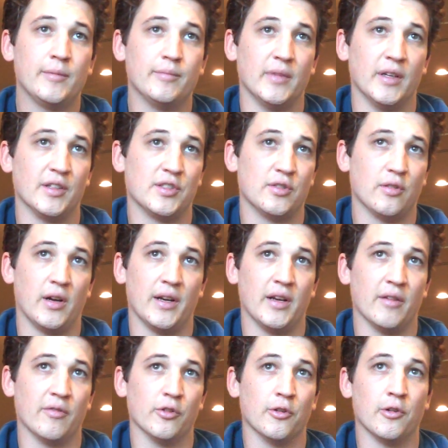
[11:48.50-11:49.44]
And so I
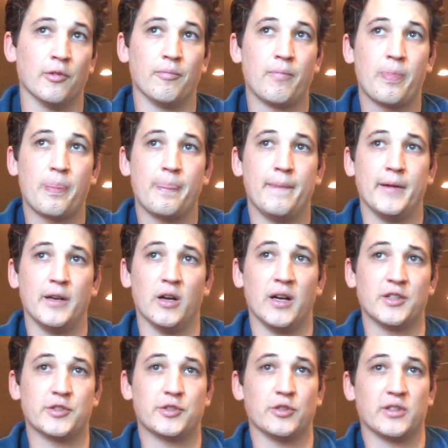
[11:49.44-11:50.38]
never, I
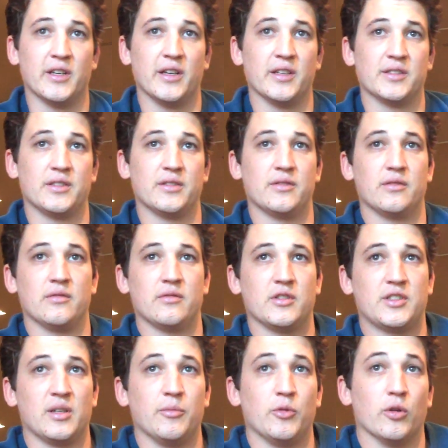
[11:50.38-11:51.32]
just looked at it as
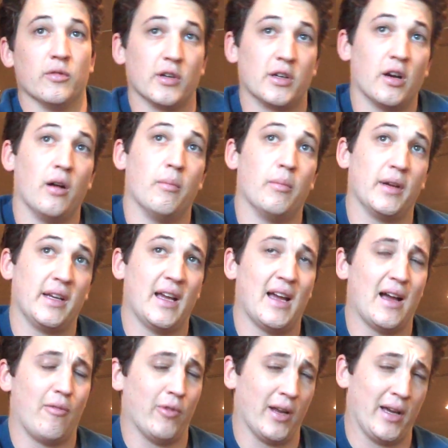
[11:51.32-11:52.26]
something to overcome. But
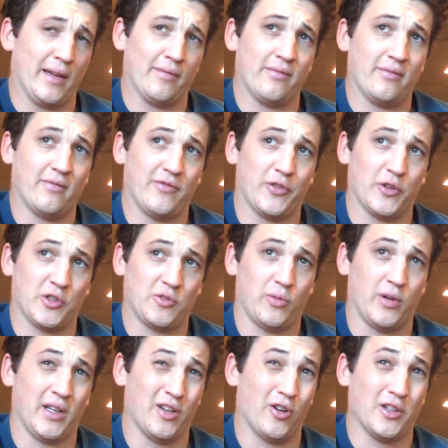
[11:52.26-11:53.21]
yeah, when I first
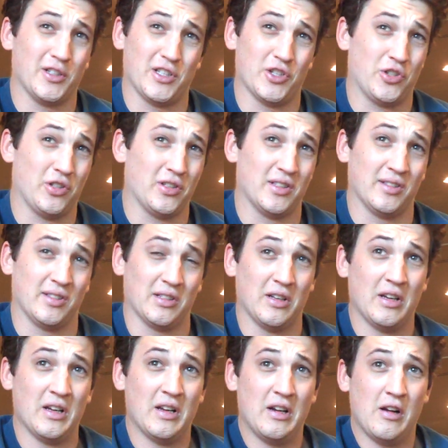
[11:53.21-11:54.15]
went in auditions,
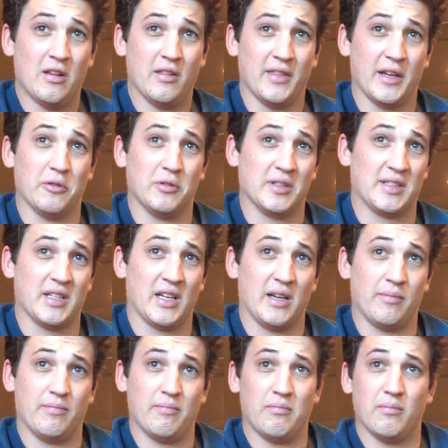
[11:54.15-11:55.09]
they would say,
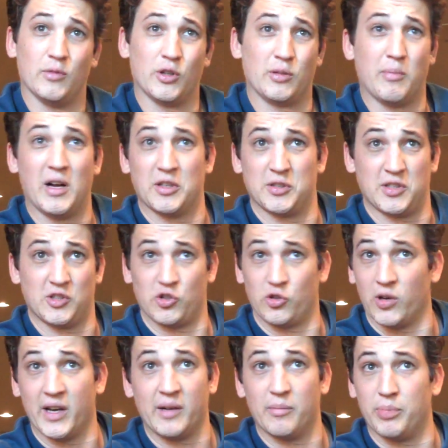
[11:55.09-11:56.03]
"Look, Miles is
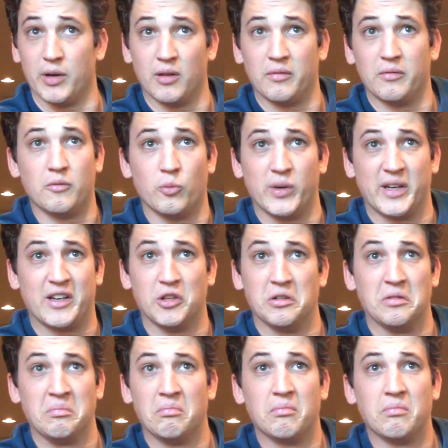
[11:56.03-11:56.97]
great, but we
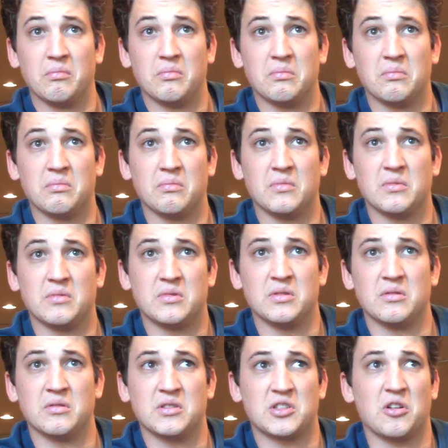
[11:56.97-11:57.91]
couldn't.
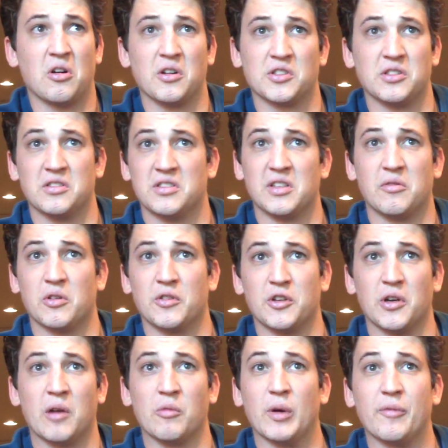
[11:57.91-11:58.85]
Scars and stuff,
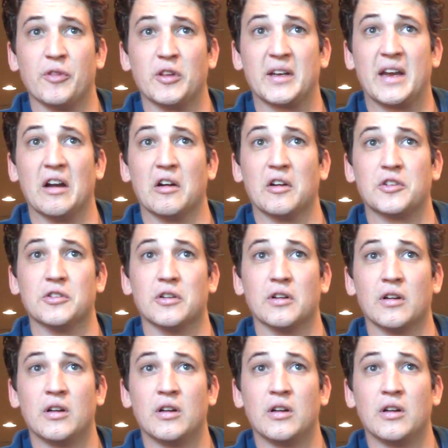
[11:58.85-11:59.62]
they're not right for the character."